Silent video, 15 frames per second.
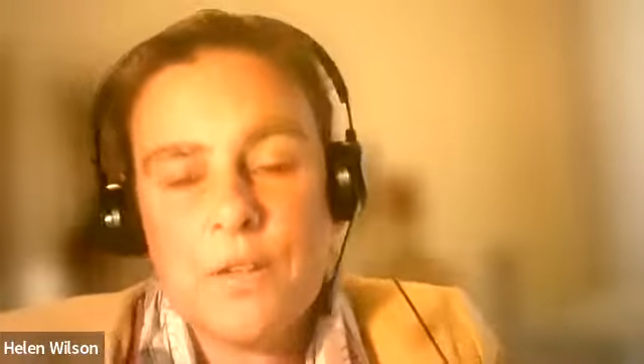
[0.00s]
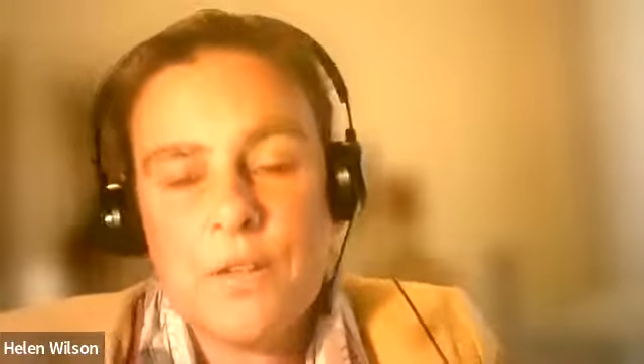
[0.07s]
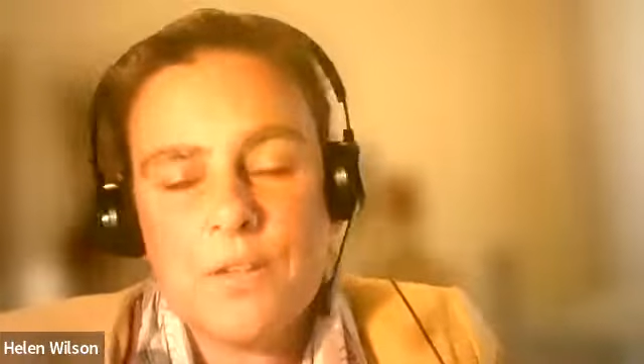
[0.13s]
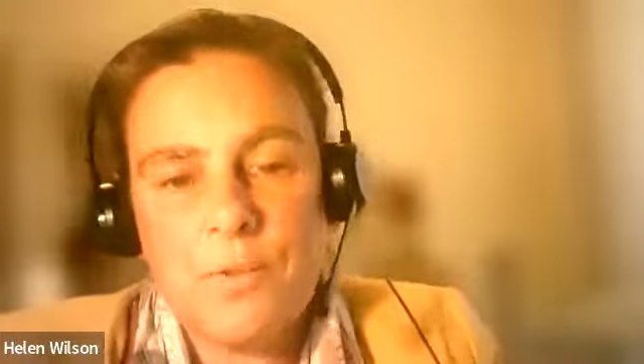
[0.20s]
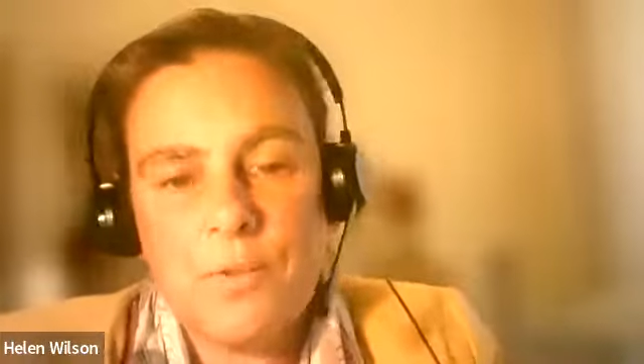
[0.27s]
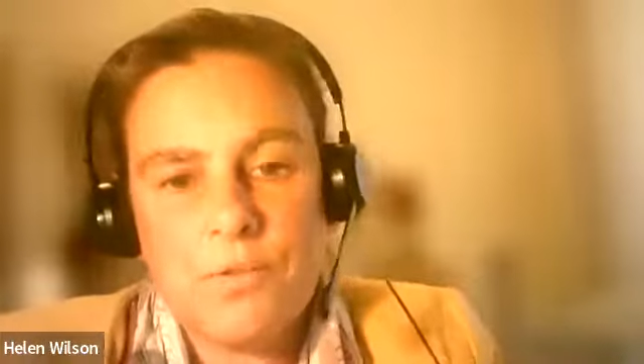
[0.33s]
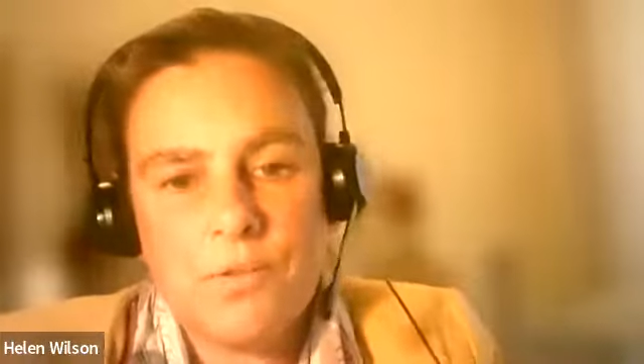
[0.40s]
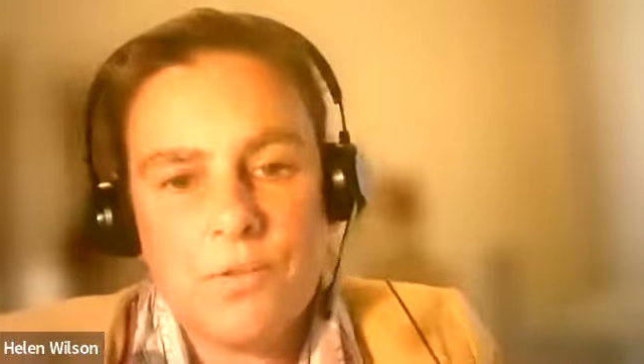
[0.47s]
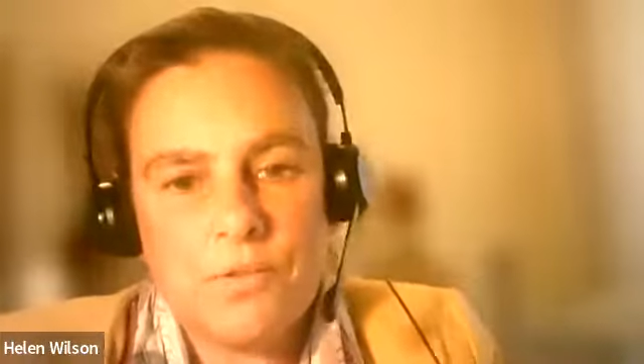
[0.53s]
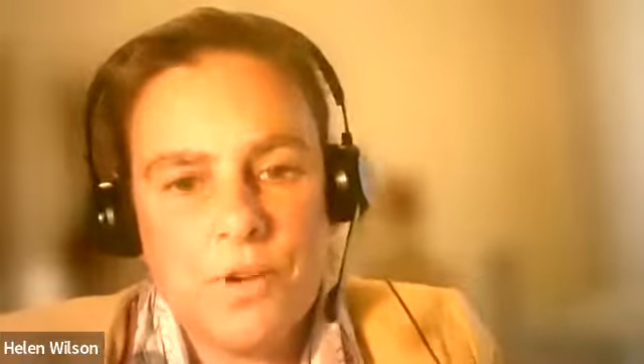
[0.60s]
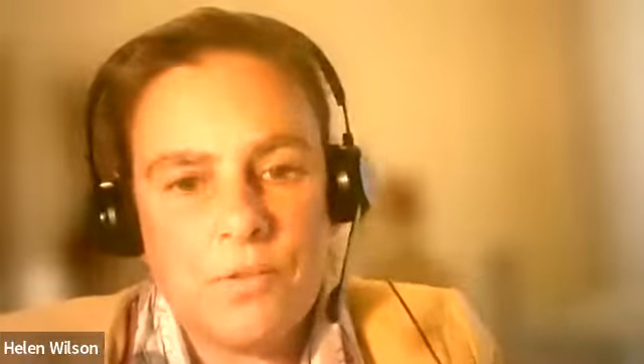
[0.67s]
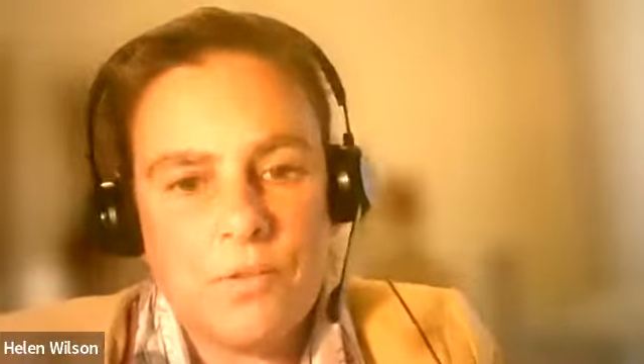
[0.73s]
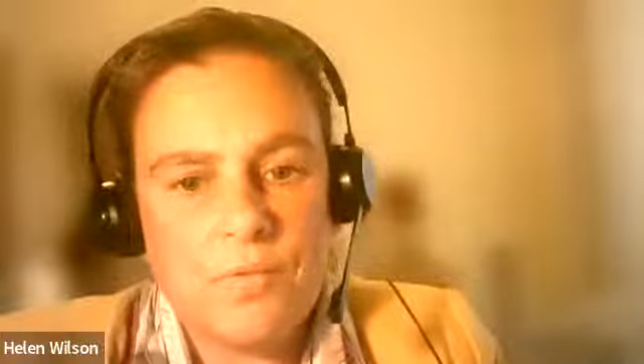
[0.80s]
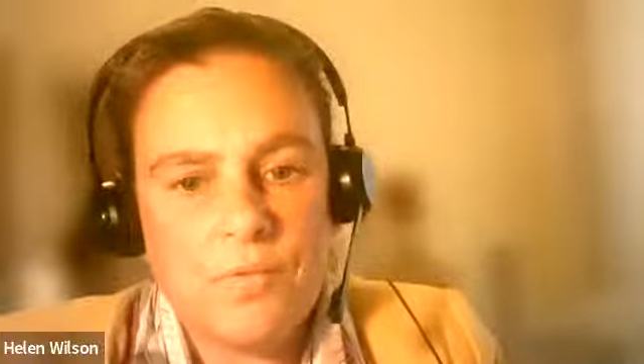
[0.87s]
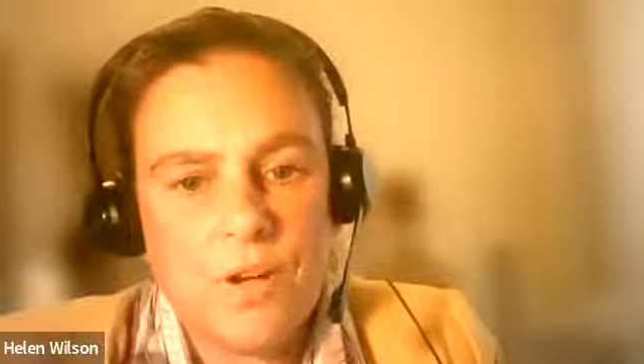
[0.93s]
I suppose
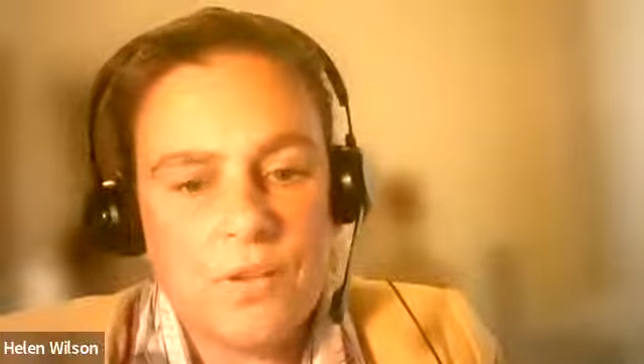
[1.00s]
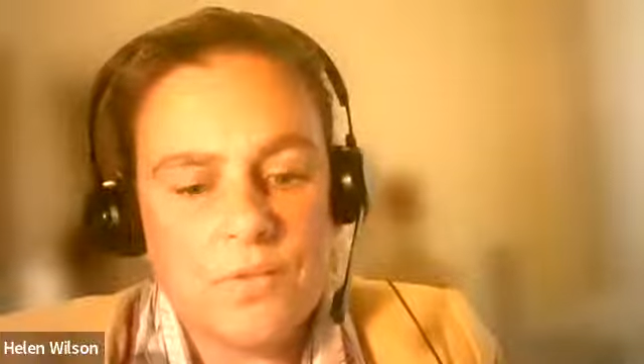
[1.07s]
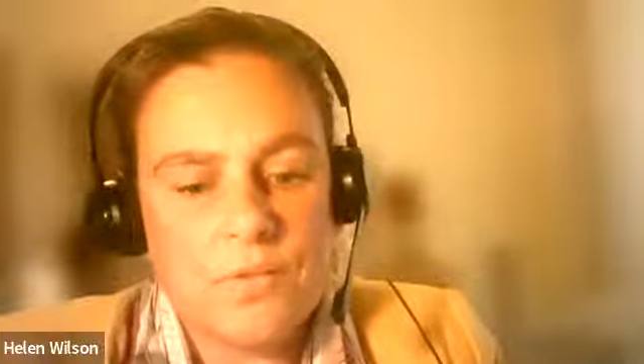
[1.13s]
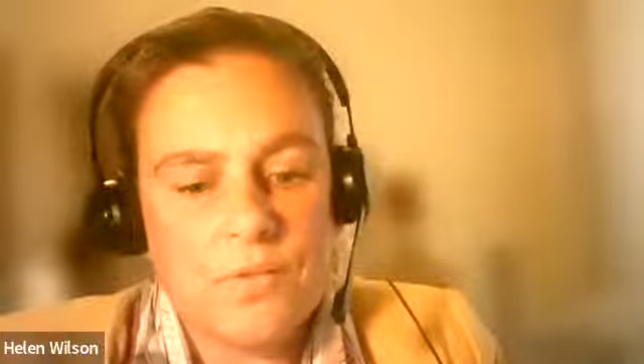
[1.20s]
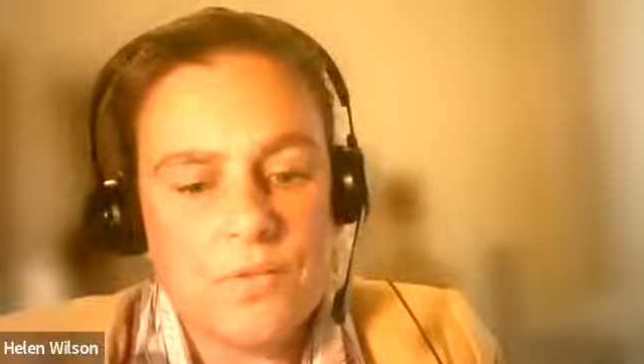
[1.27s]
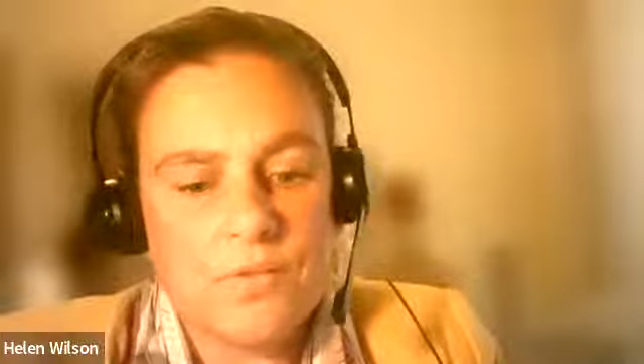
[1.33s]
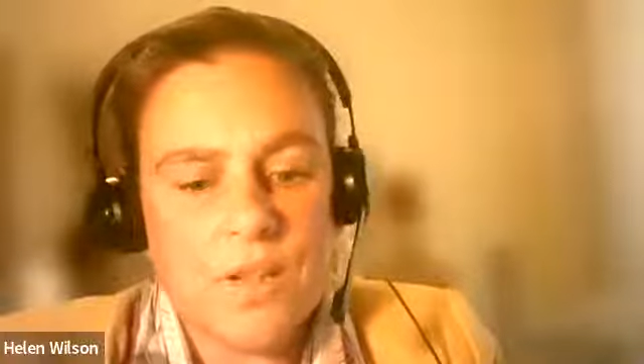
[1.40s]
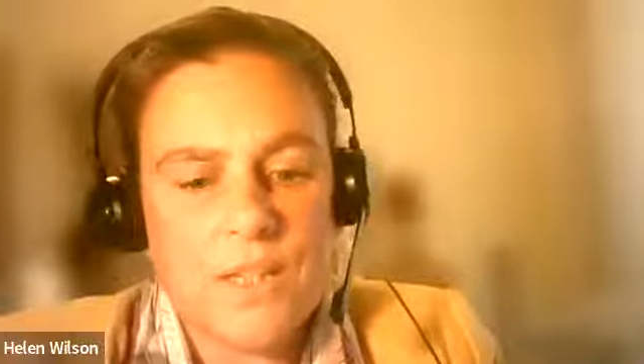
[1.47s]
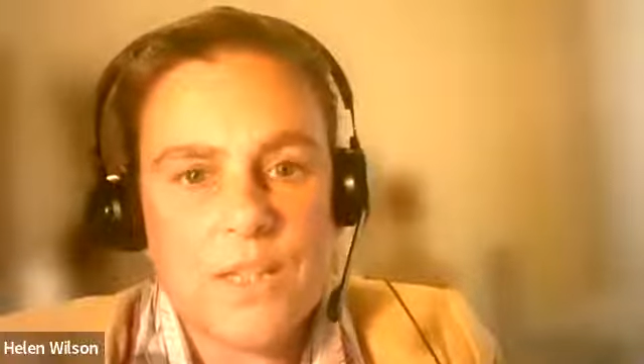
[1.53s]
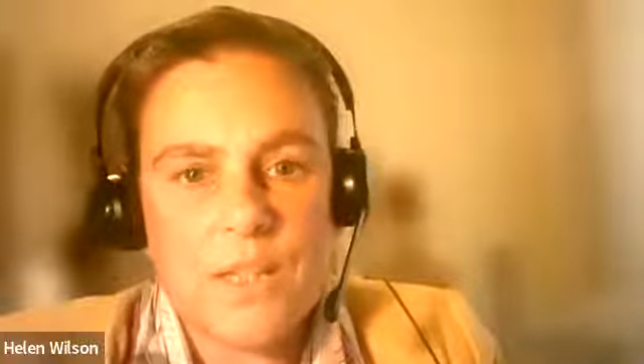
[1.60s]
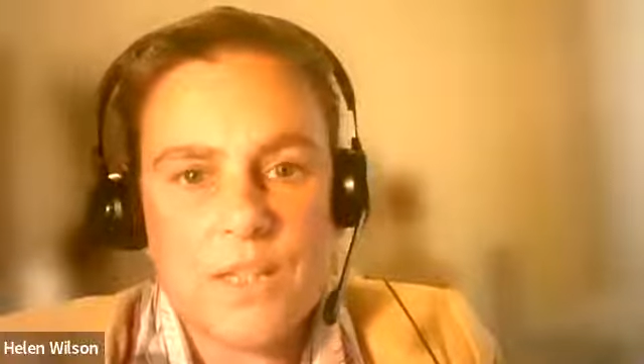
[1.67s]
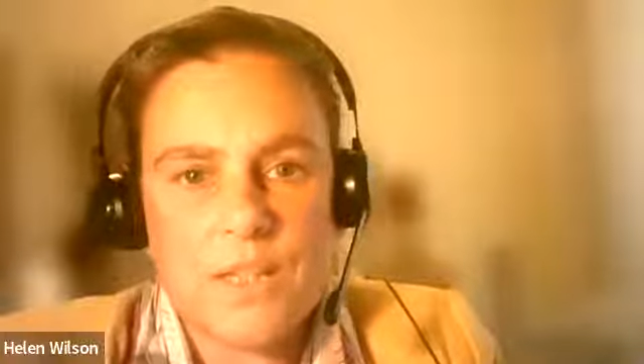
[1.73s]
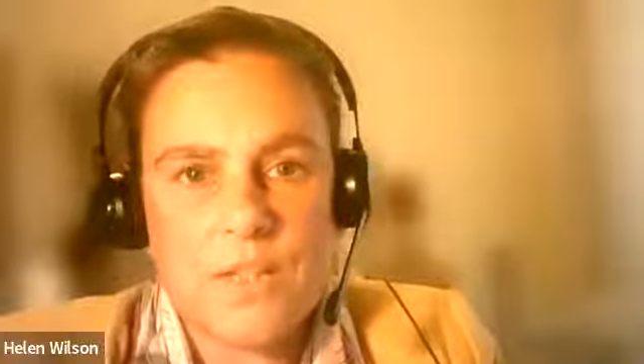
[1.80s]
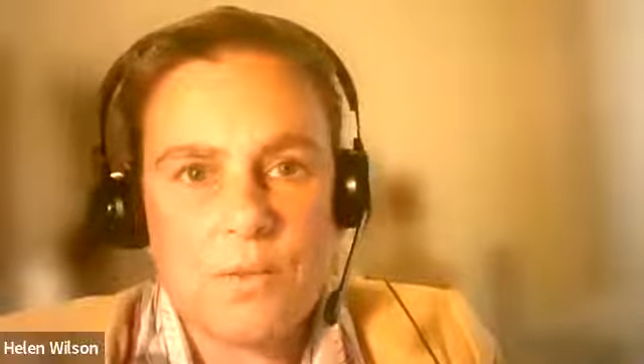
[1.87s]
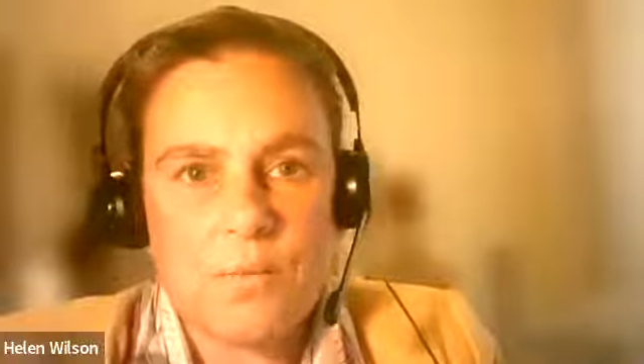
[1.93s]
coronavirus was a
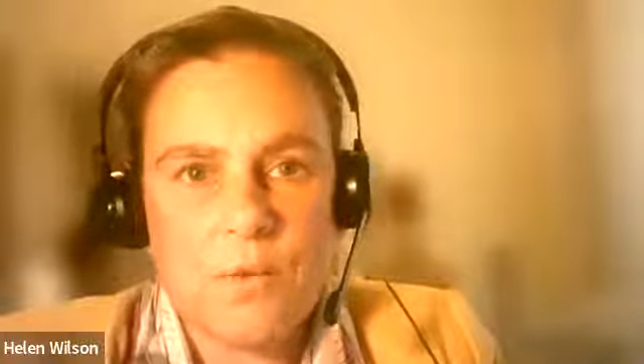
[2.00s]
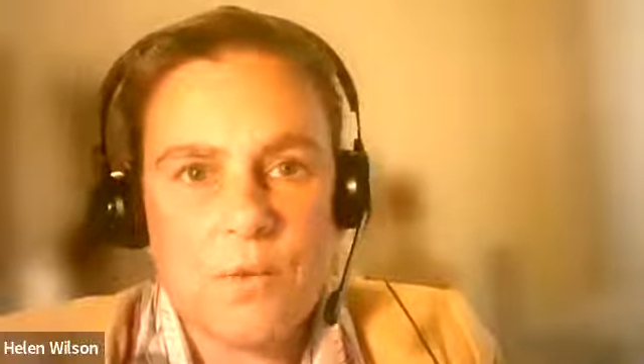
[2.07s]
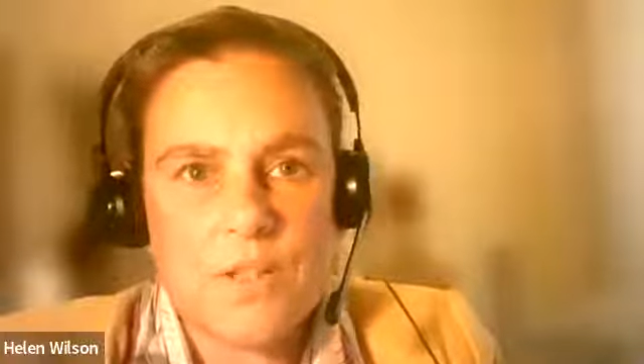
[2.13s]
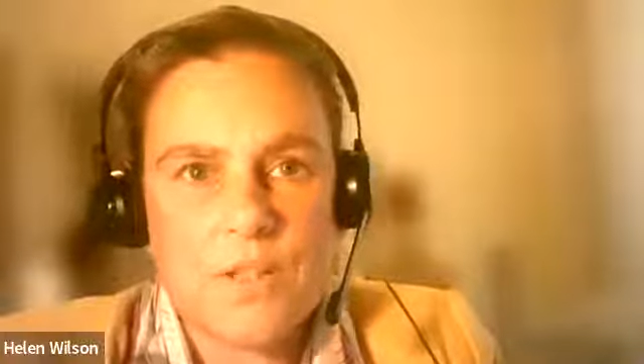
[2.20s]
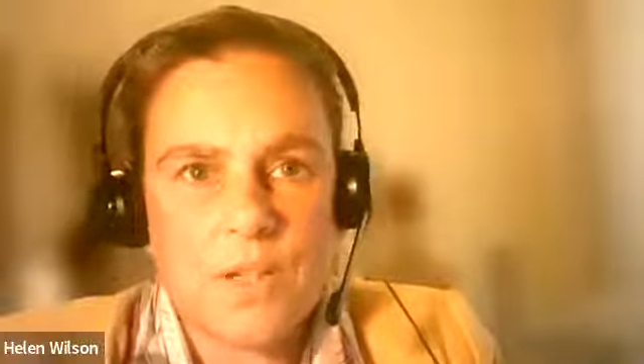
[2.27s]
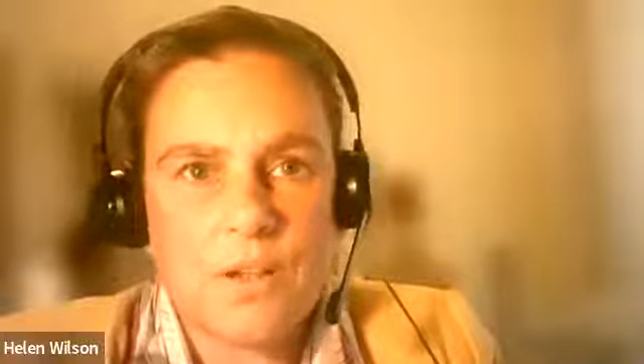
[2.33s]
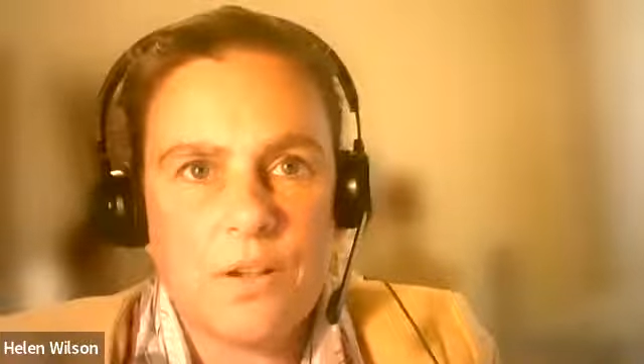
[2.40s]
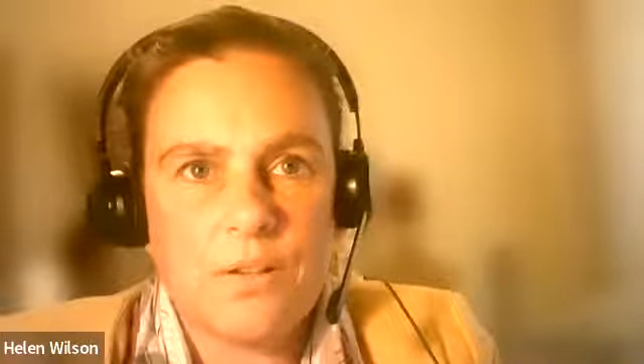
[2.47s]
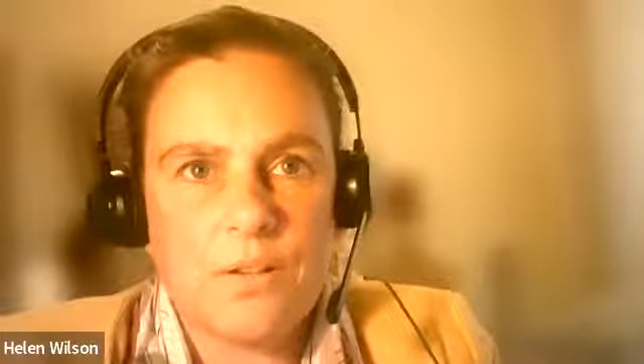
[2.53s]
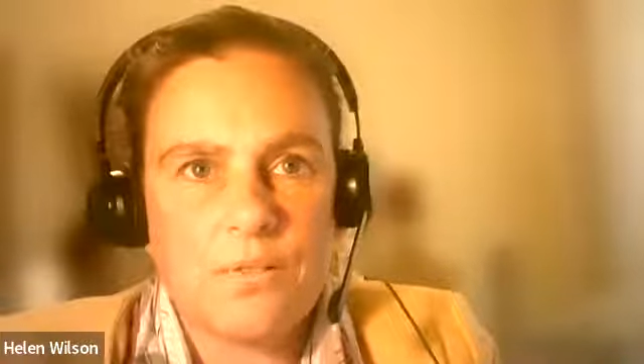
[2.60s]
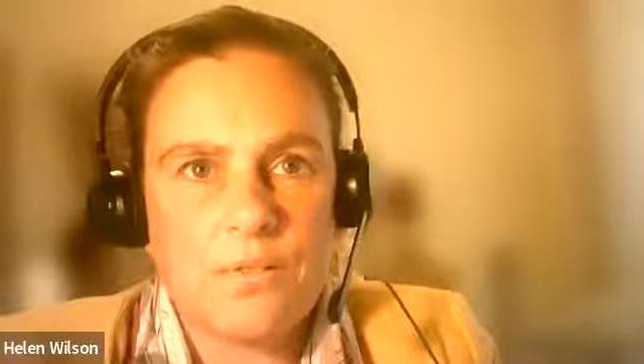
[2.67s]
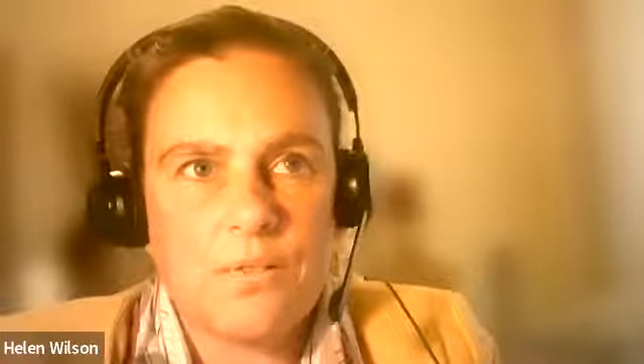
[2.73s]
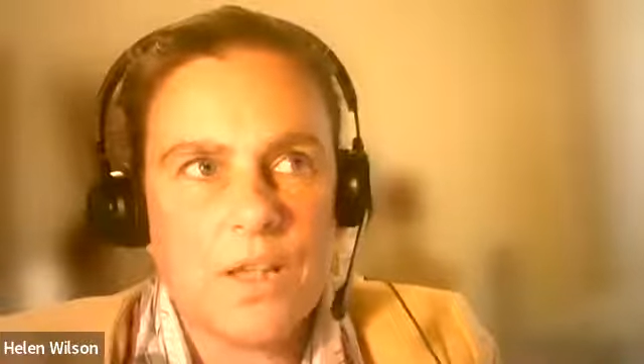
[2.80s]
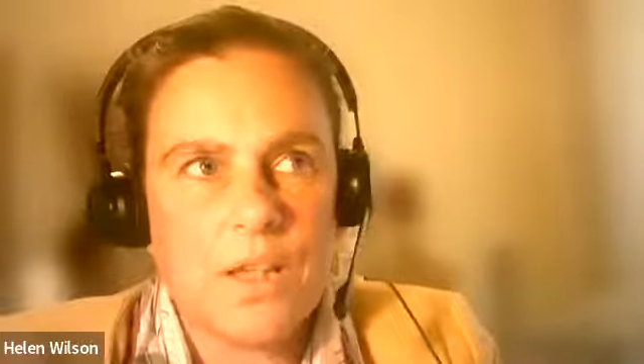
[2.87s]
fantastic one to kind of